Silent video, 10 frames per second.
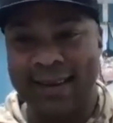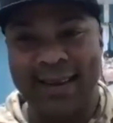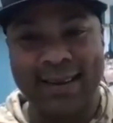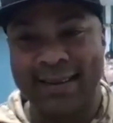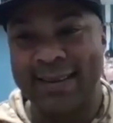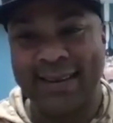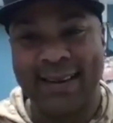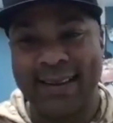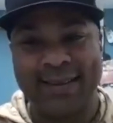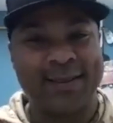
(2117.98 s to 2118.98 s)
I get
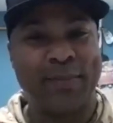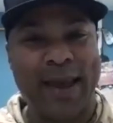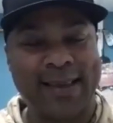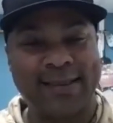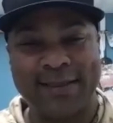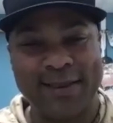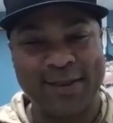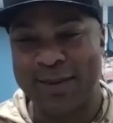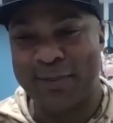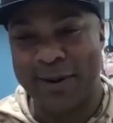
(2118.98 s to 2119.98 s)
there's a bass in there
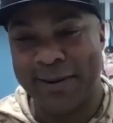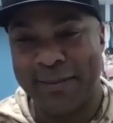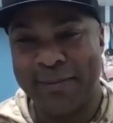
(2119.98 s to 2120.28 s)
somewhere.